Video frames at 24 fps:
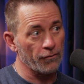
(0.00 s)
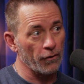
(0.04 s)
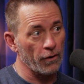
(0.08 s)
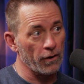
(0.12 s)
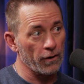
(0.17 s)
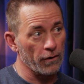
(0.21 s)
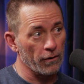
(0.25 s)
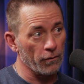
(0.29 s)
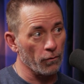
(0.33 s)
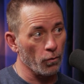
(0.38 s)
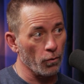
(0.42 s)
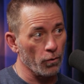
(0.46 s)

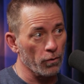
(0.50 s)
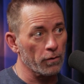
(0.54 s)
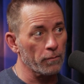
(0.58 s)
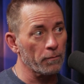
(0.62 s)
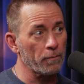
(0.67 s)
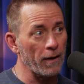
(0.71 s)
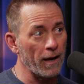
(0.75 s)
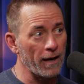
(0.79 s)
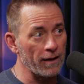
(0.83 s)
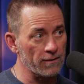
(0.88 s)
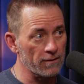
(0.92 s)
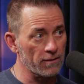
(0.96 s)
friend in the world,
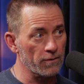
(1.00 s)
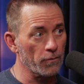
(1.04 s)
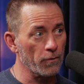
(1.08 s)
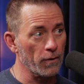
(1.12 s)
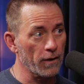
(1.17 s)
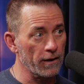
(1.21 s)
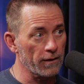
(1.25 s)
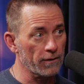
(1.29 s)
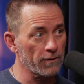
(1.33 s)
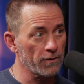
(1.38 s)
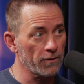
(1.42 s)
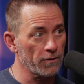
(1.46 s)
passed
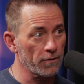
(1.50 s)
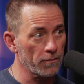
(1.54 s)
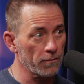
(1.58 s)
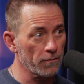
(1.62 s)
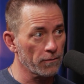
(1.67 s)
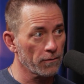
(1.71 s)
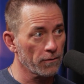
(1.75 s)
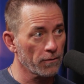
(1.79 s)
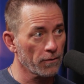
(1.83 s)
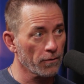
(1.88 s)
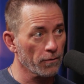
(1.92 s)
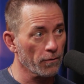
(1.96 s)
away too
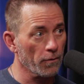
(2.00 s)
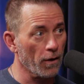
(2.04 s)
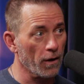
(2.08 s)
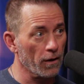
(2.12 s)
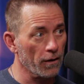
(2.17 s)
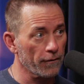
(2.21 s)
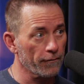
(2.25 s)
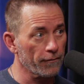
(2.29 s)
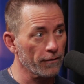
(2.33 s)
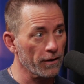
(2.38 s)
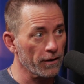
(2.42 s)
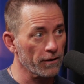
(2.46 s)
through
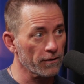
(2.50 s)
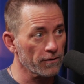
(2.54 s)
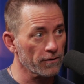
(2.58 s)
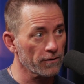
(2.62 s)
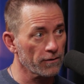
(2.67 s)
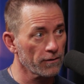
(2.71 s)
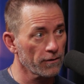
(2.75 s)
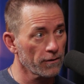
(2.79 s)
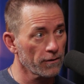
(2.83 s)
all of this.